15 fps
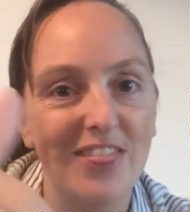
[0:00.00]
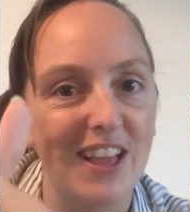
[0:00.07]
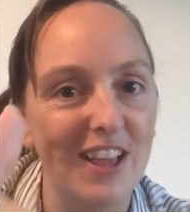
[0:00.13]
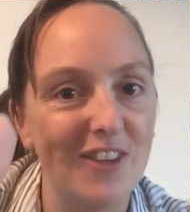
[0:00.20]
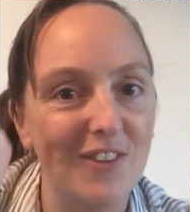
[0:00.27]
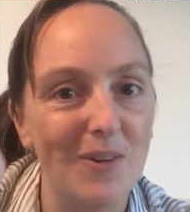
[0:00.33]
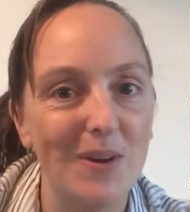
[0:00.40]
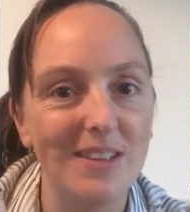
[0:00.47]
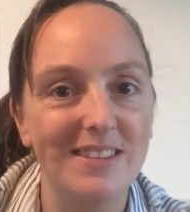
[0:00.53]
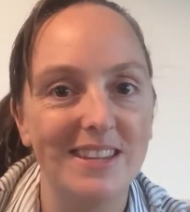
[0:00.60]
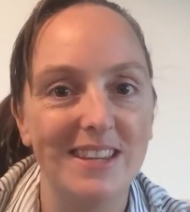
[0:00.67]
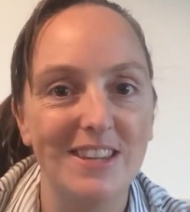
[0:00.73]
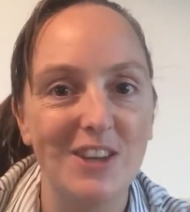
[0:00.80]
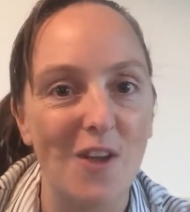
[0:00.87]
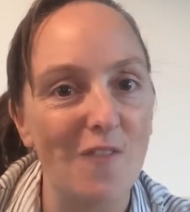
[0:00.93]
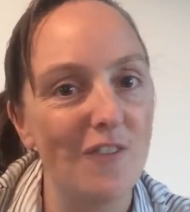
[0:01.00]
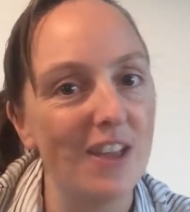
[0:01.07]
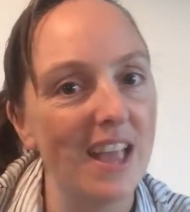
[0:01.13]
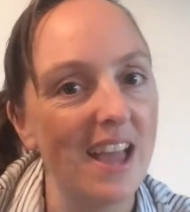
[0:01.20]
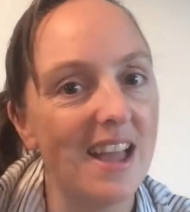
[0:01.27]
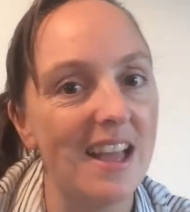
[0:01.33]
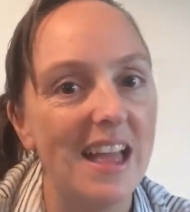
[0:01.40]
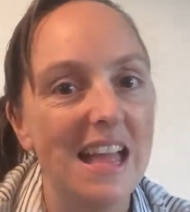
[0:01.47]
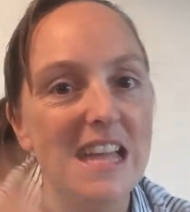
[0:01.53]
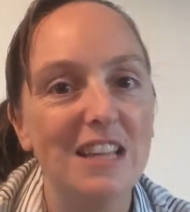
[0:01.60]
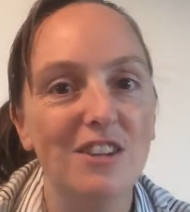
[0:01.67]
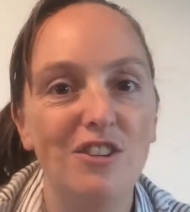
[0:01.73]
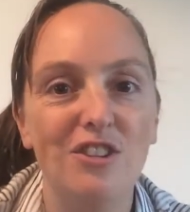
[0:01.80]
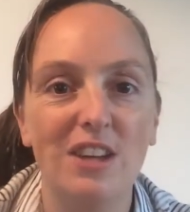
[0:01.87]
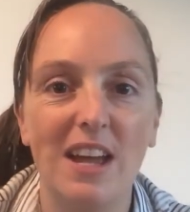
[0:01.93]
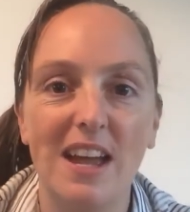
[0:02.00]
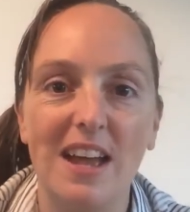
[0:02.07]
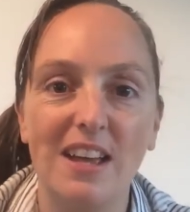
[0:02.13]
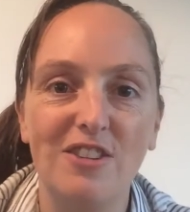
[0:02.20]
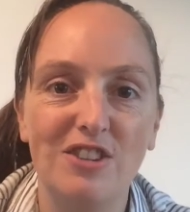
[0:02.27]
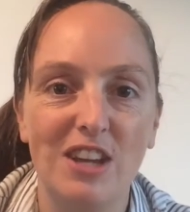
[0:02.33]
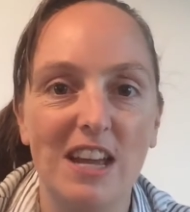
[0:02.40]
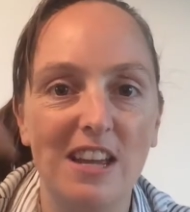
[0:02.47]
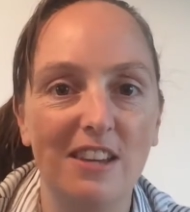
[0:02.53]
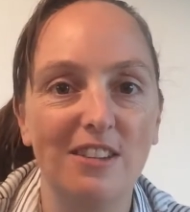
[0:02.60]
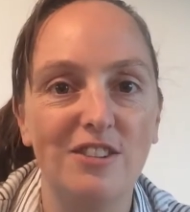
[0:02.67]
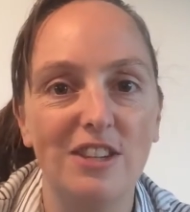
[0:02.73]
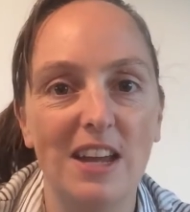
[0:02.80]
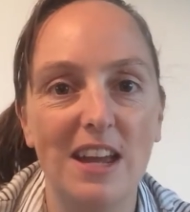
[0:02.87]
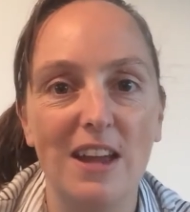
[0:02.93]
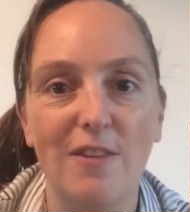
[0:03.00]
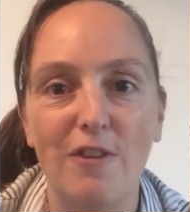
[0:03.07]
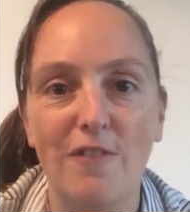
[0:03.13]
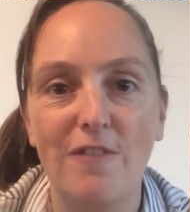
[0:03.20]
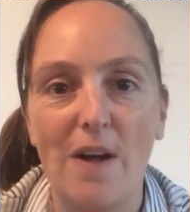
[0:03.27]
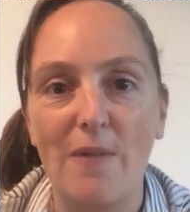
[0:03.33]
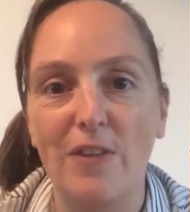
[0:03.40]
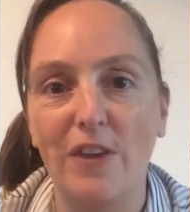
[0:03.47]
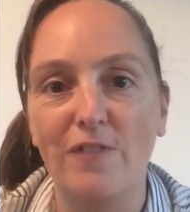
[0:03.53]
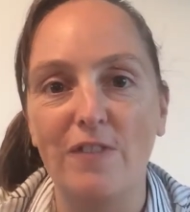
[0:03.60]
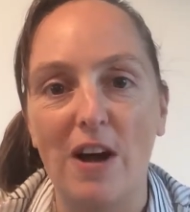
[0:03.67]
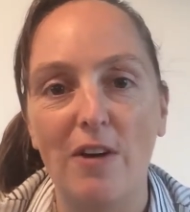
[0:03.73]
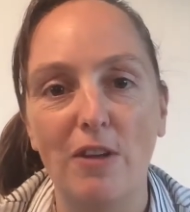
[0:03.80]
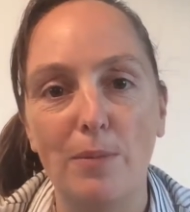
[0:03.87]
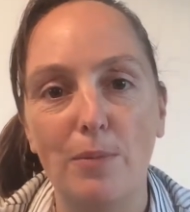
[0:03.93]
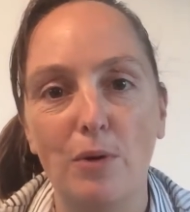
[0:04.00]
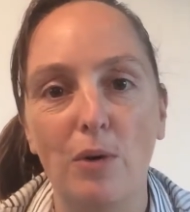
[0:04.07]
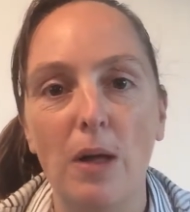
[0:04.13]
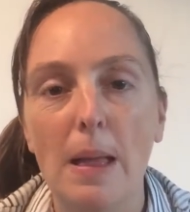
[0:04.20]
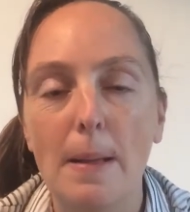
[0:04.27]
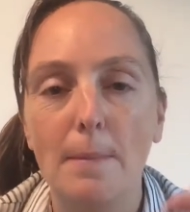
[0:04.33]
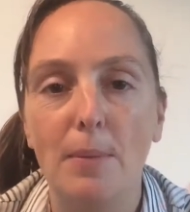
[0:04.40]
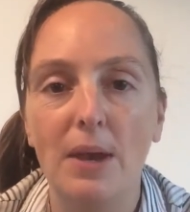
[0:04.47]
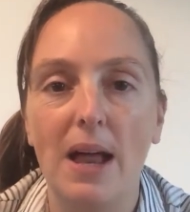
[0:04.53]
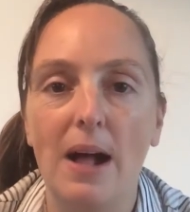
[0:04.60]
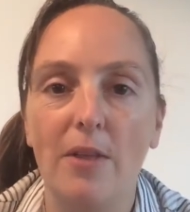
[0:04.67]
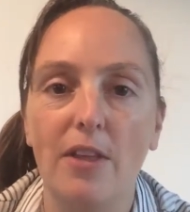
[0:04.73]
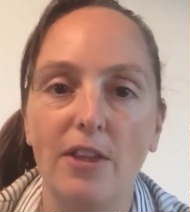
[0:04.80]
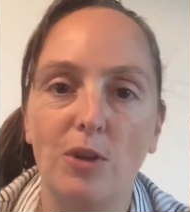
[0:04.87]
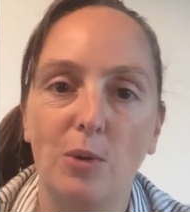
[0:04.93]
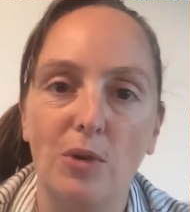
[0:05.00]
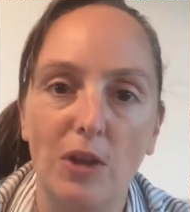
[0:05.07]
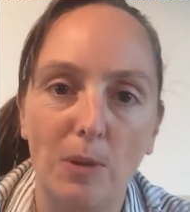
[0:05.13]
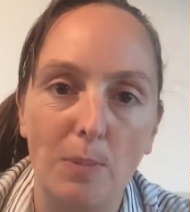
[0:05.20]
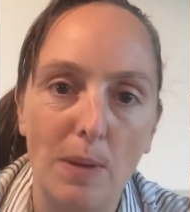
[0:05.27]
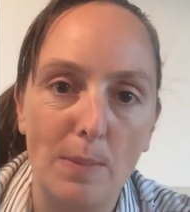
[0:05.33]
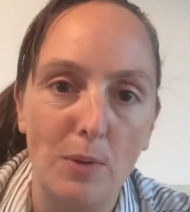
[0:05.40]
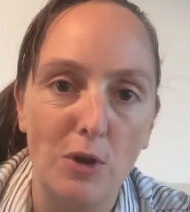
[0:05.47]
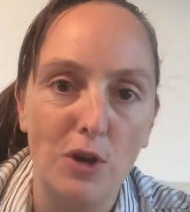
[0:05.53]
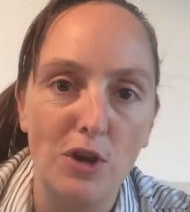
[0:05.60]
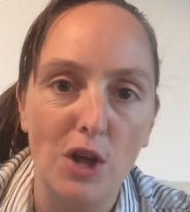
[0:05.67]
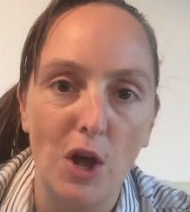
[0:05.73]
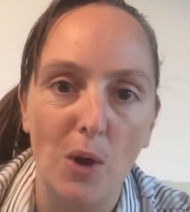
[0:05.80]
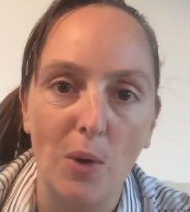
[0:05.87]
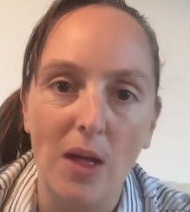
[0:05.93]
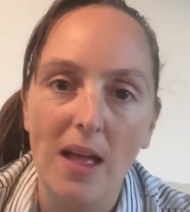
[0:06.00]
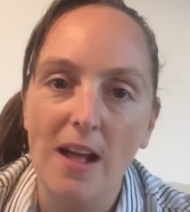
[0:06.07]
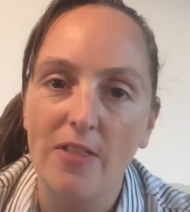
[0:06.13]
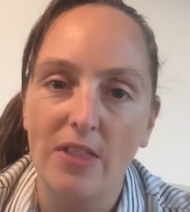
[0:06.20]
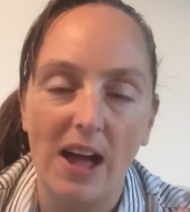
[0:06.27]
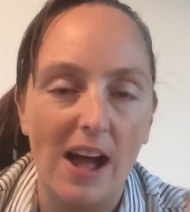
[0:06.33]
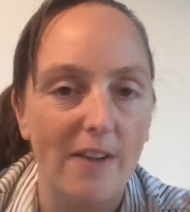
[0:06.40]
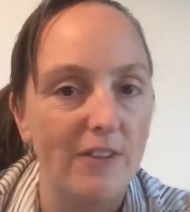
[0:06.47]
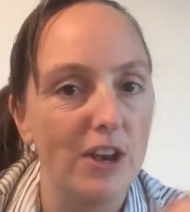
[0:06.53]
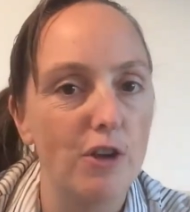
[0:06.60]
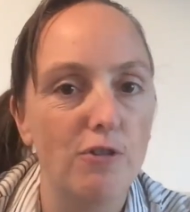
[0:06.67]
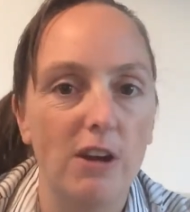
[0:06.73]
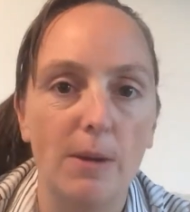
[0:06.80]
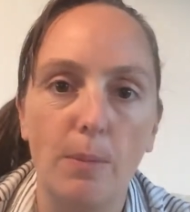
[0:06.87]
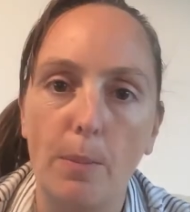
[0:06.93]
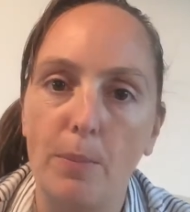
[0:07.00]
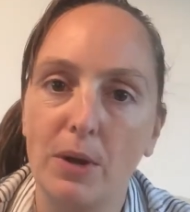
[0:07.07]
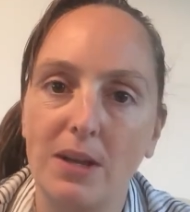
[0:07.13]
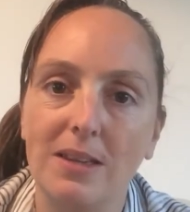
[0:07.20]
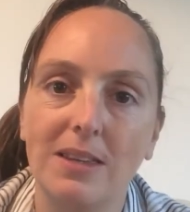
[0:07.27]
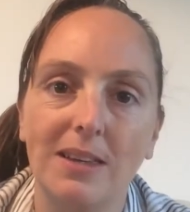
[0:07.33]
Thanks for watching. Don't forget, share, share, share. If you found this valuable, put it out there to all those people you know that have an incredible book